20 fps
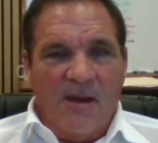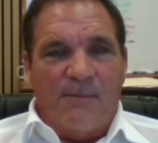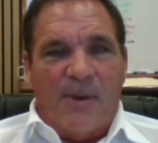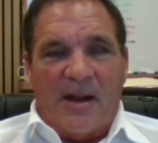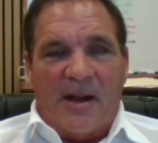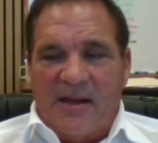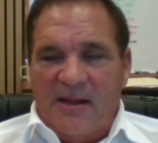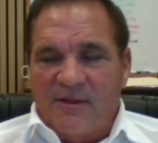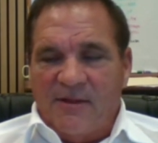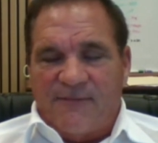
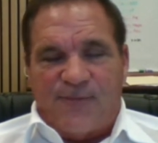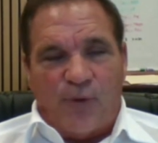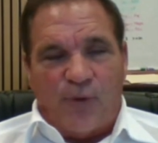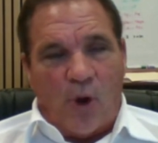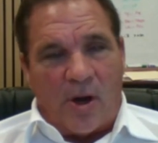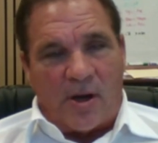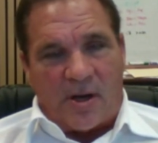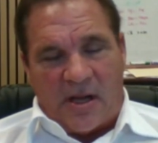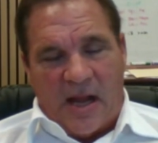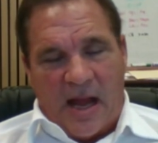But in the
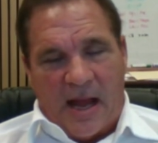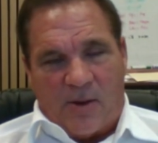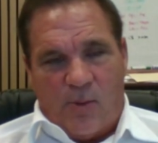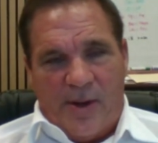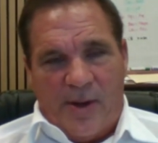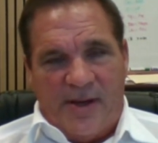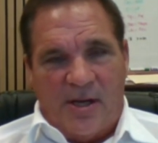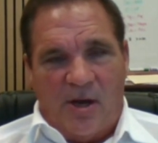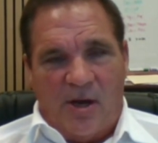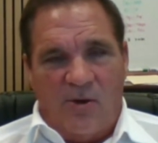4 o'clock
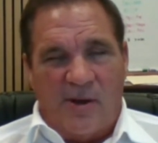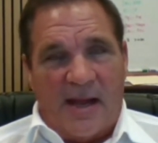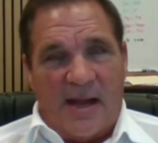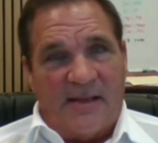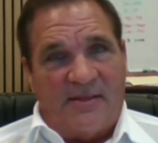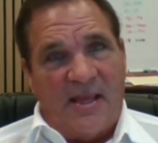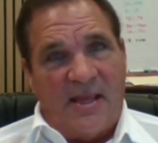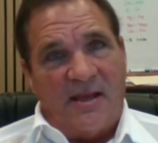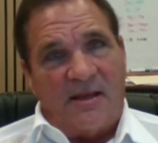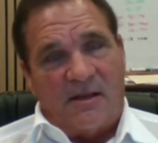window,
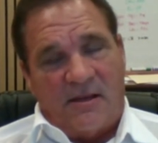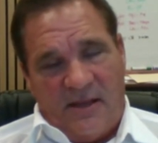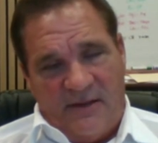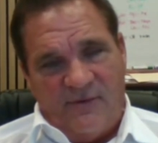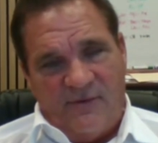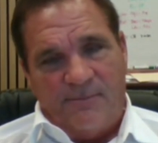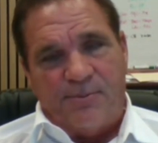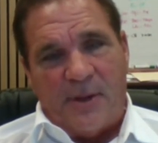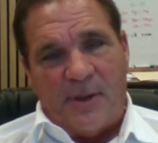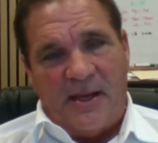I think
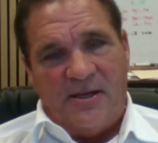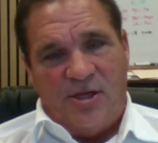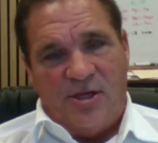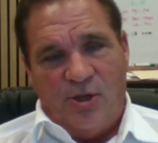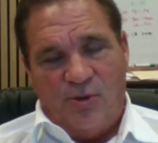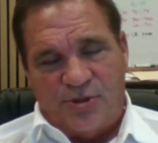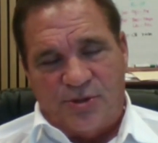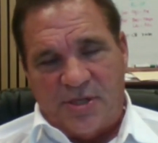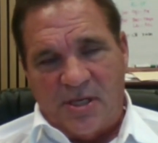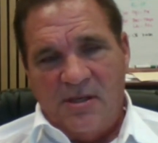Cleveland played
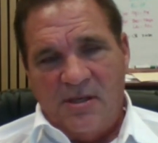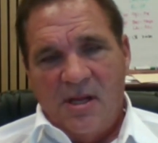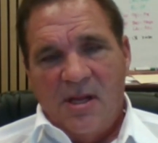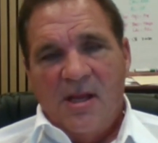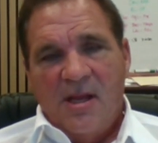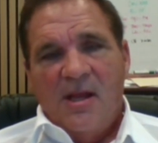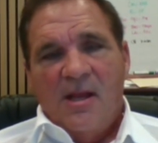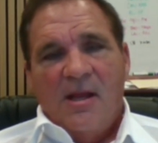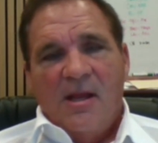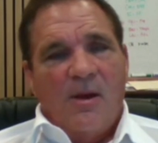Houston.
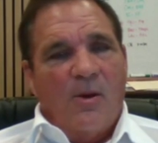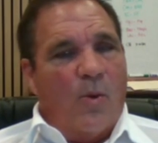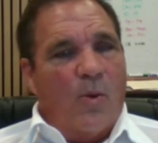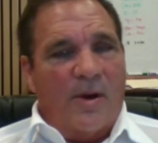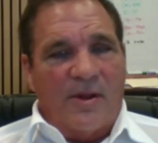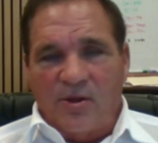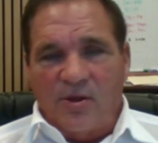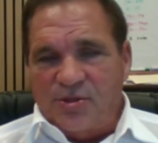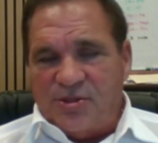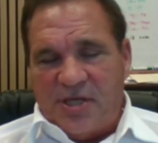
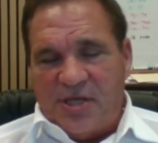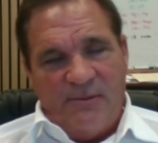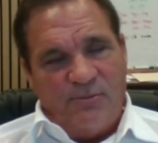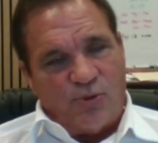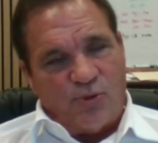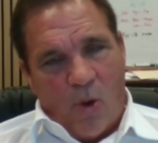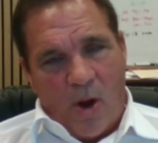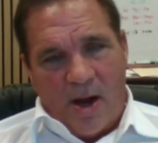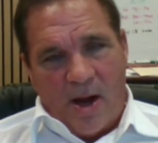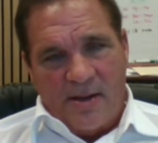One of those
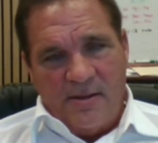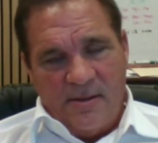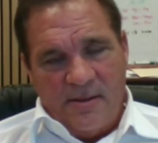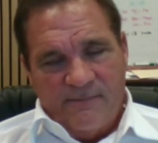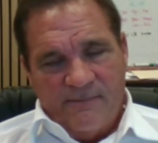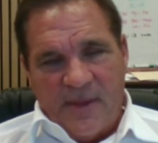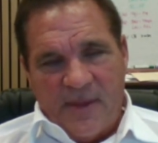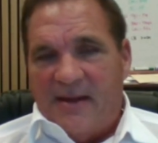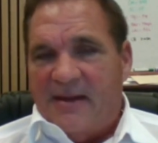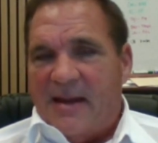teams won
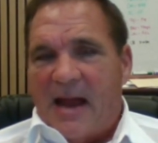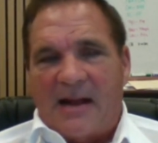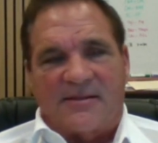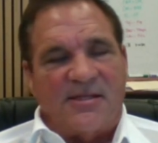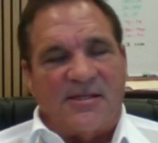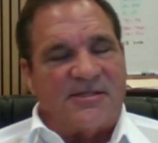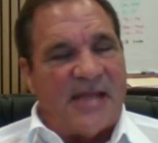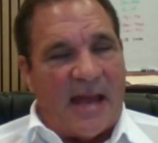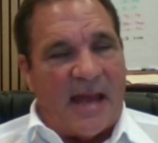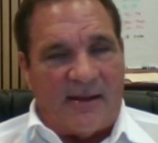and
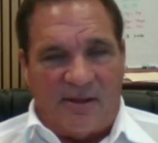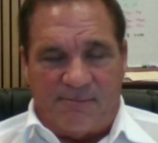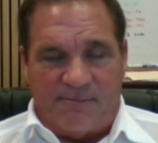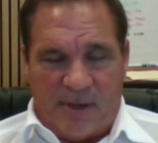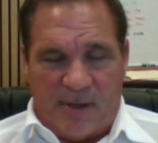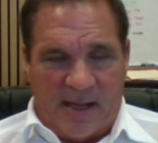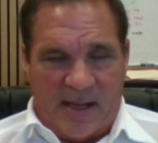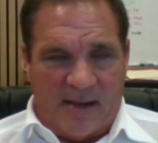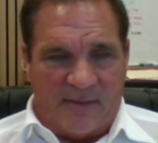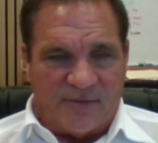knocked us out of the
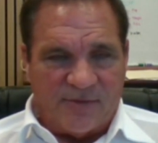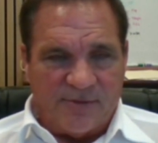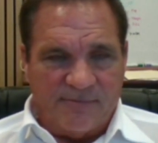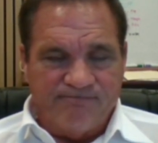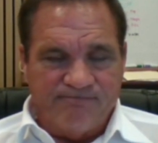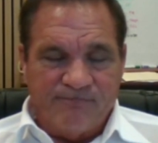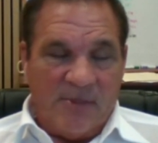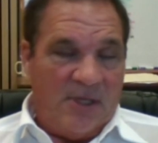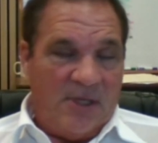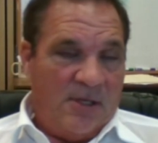playoffs.
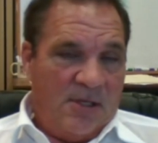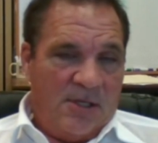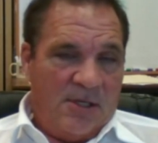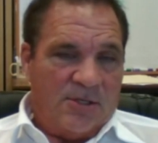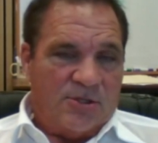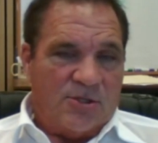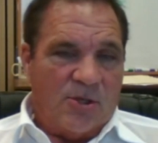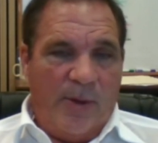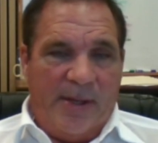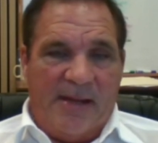
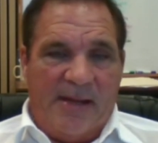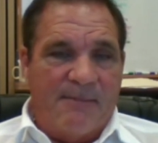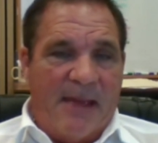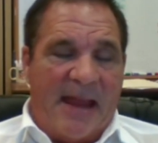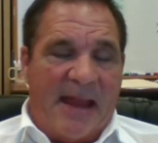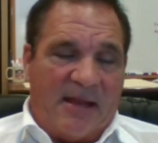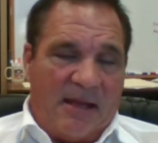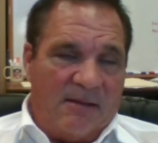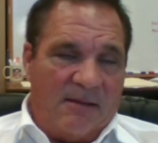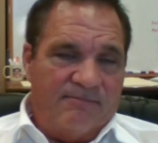So we didn't
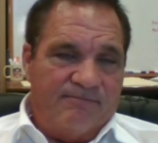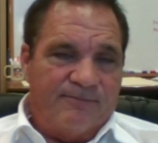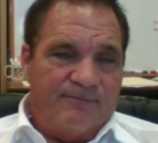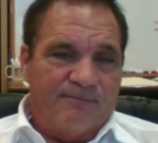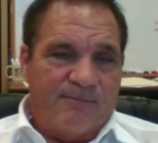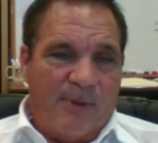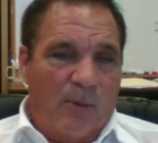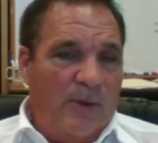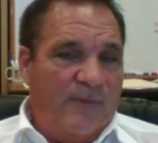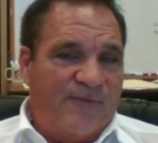make it,
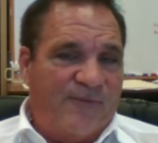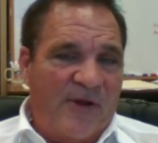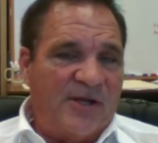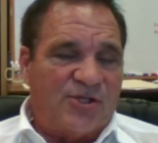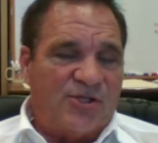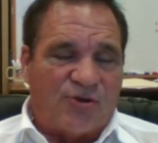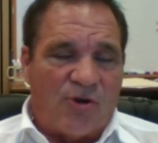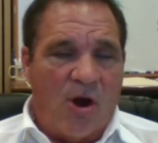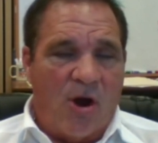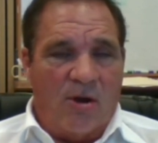but we
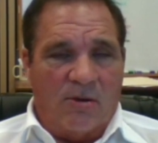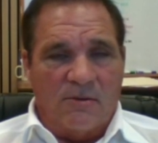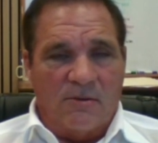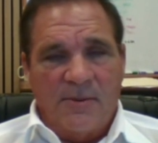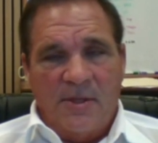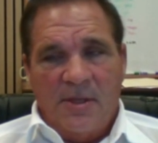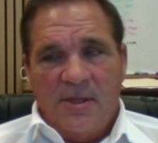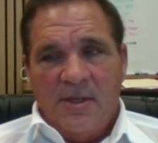finished strong.